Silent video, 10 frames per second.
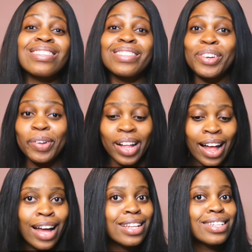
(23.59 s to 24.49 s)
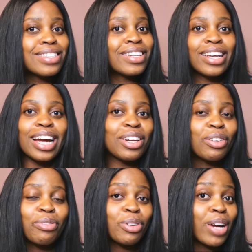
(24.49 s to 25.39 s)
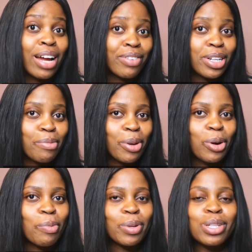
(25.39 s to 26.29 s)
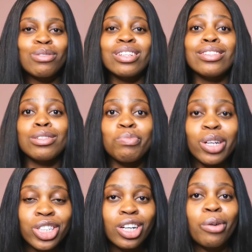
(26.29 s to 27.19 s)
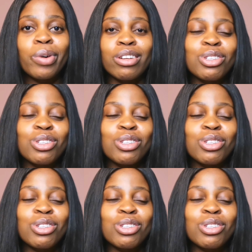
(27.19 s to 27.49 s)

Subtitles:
So this is not the kind of your everyday makeup, but this one is special one.